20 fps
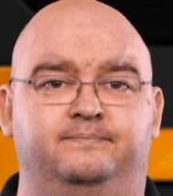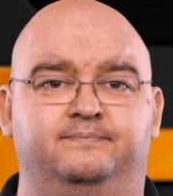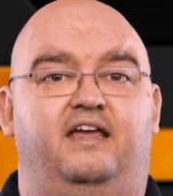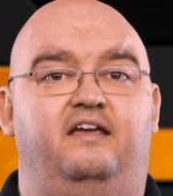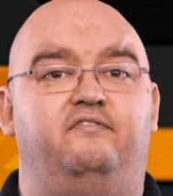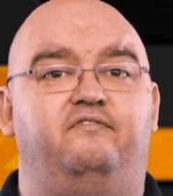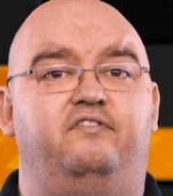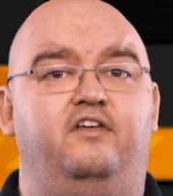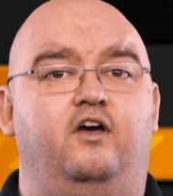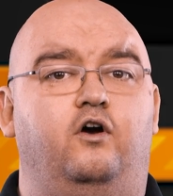
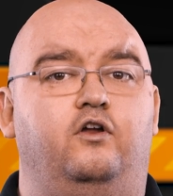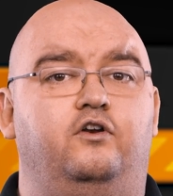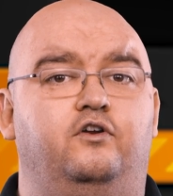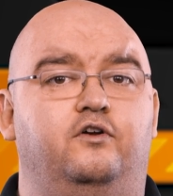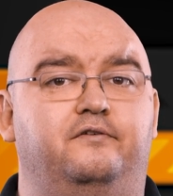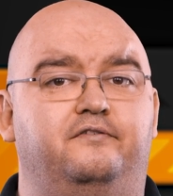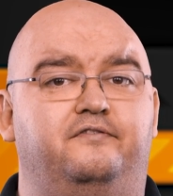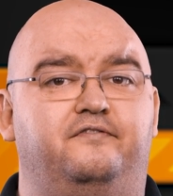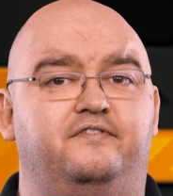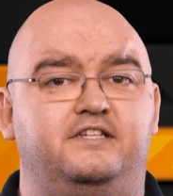If there are
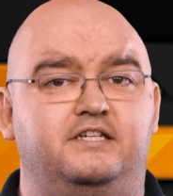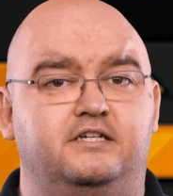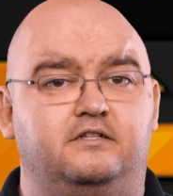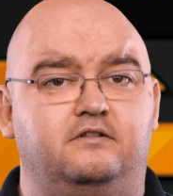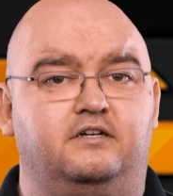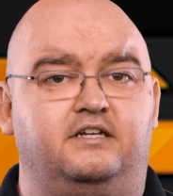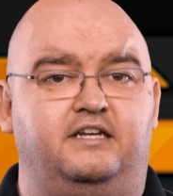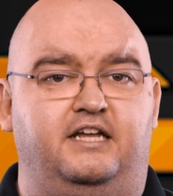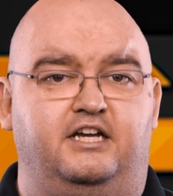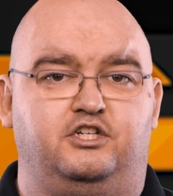no
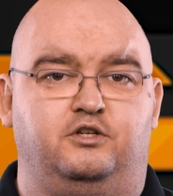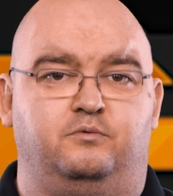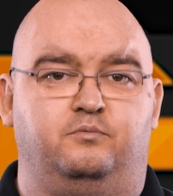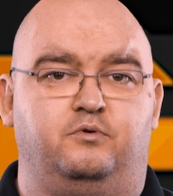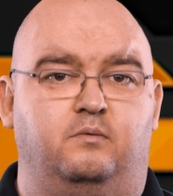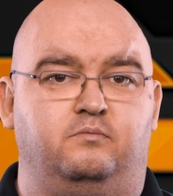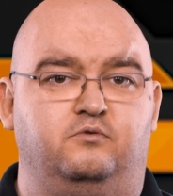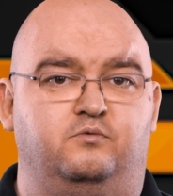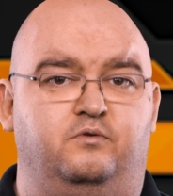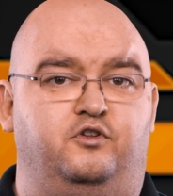physical connection
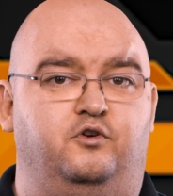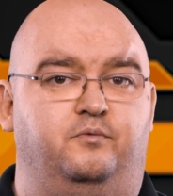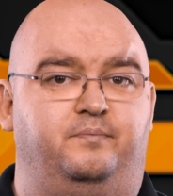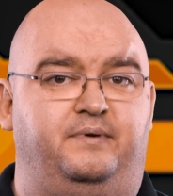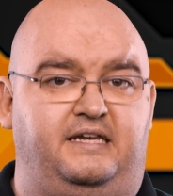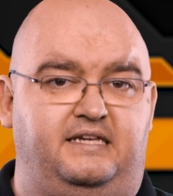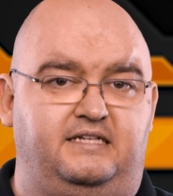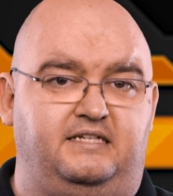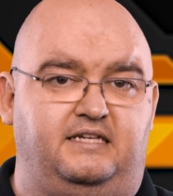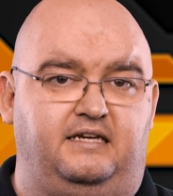problems with your
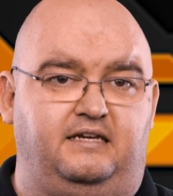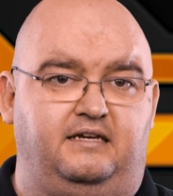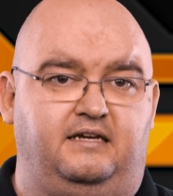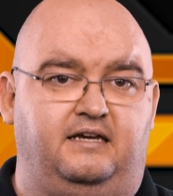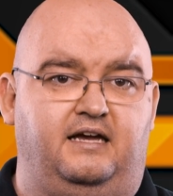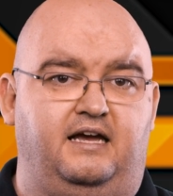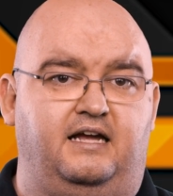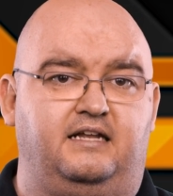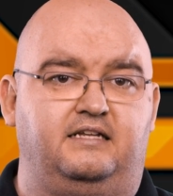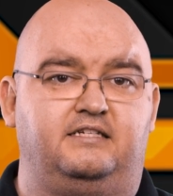PC
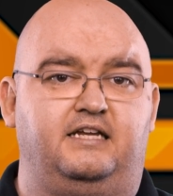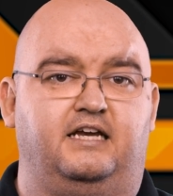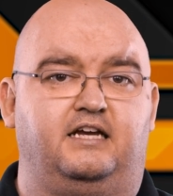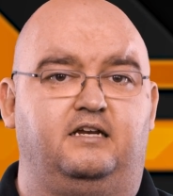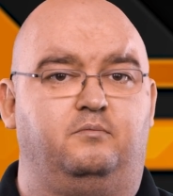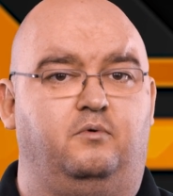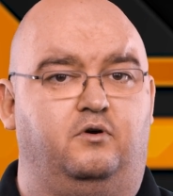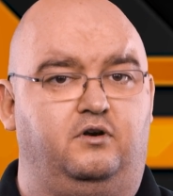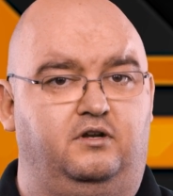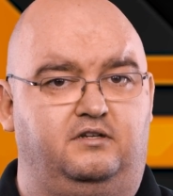and
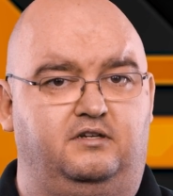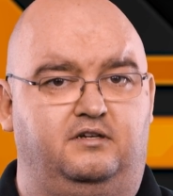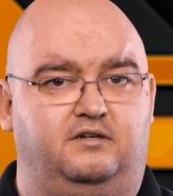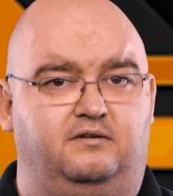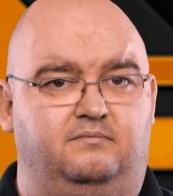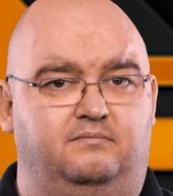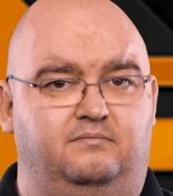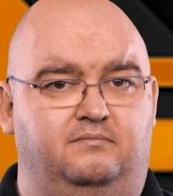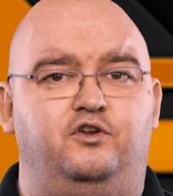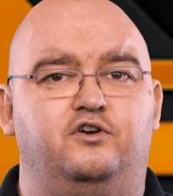second monitor,
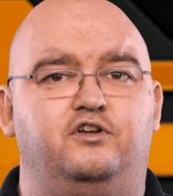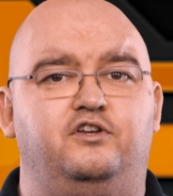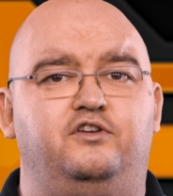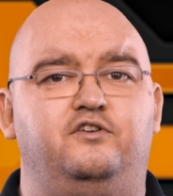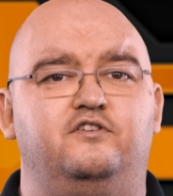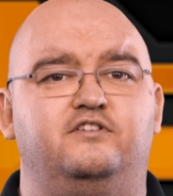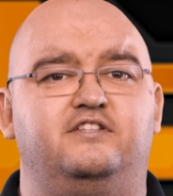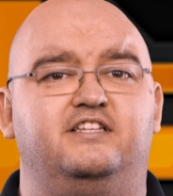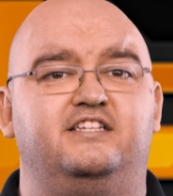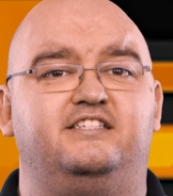you can
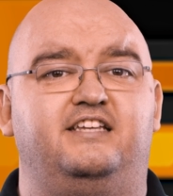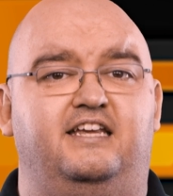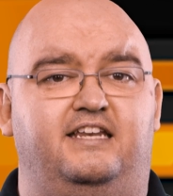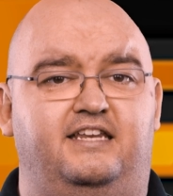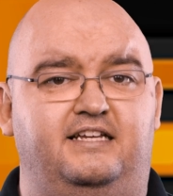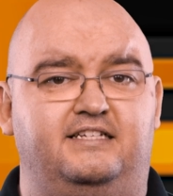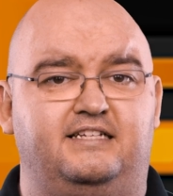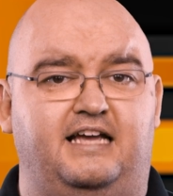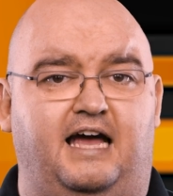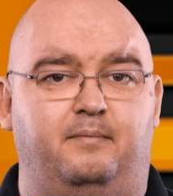use the
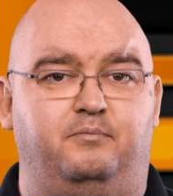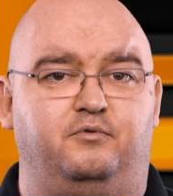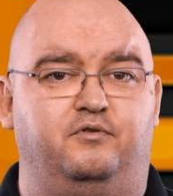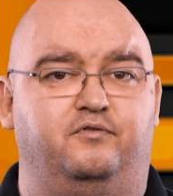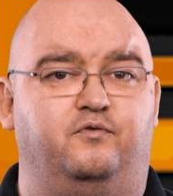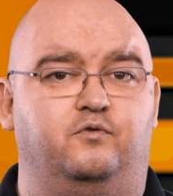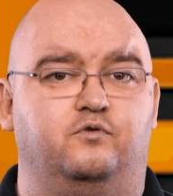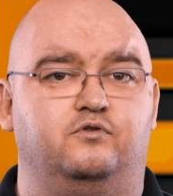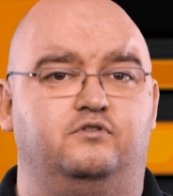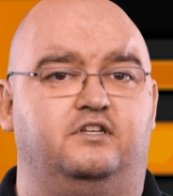Settings app to
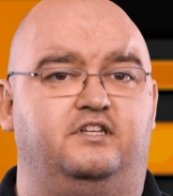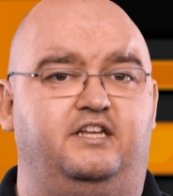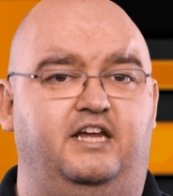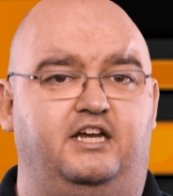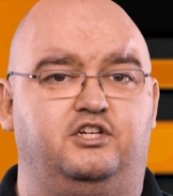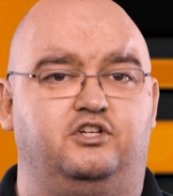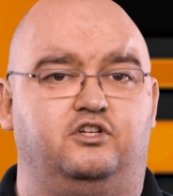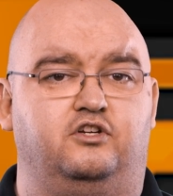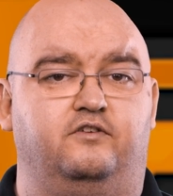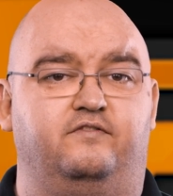force
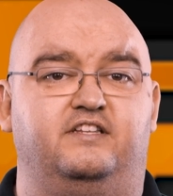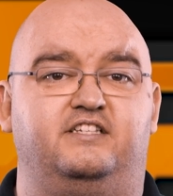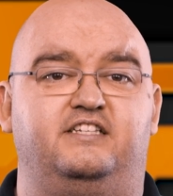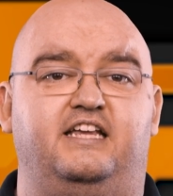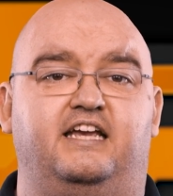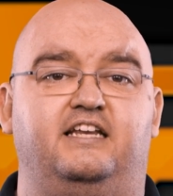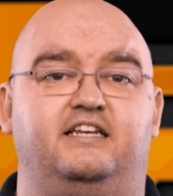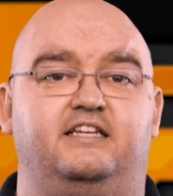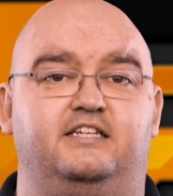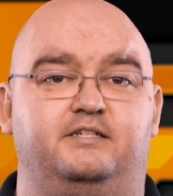detection of the
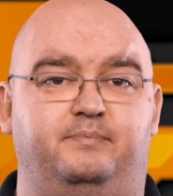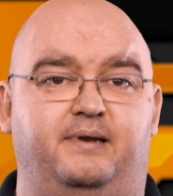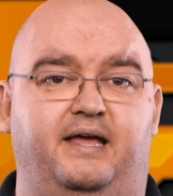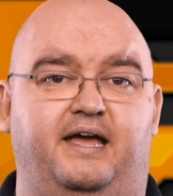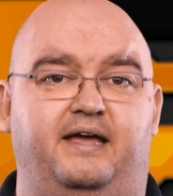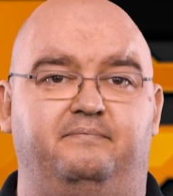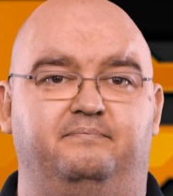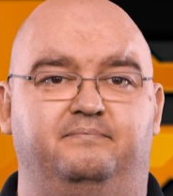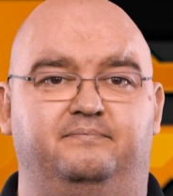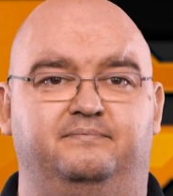second
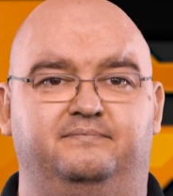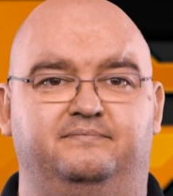display.